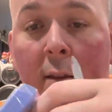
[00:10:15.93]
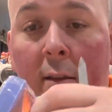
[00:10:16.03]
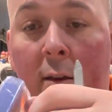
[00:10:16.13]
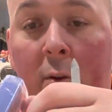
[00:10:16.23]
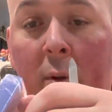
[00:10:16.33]

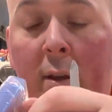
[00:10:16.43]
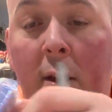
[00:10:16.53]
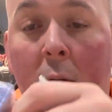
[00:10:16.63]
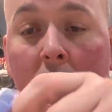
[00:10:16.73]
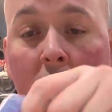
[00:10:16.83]
There we
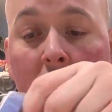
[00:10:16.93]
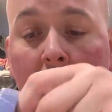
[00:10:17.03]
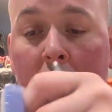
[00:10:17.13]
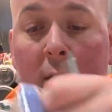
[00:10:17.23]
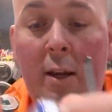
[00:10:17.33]
go. All
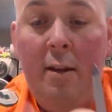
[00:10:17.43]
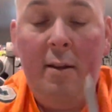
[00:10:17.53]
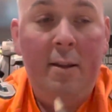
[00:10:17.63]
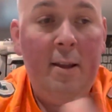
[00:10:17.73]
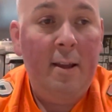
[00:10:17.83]
right.
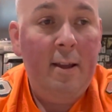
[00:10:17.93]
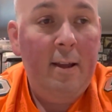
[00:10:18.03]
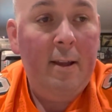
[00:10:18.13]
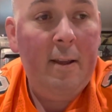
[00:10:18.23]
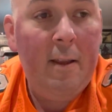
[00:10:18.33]

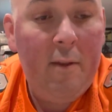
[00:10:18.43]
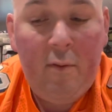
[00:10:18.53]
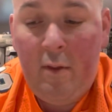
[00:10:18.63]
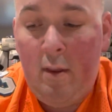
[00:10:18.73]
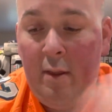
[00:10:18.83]

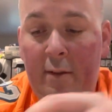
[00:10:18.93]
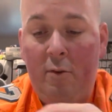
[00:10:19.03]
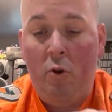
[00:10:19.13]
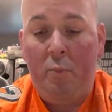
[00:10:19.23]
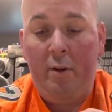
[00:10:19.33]
Let's
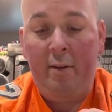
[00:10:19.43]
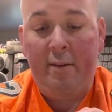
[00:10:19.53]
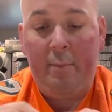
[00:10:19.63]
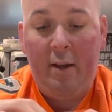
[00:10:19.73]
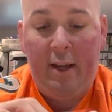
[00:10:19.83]
open this
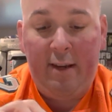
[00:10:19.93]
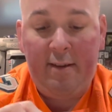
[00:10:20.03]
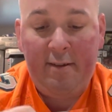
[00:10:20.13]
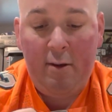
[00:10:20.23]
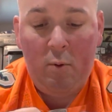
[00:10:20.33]
up like
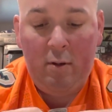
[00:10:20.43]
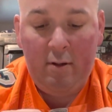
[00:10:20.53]
so.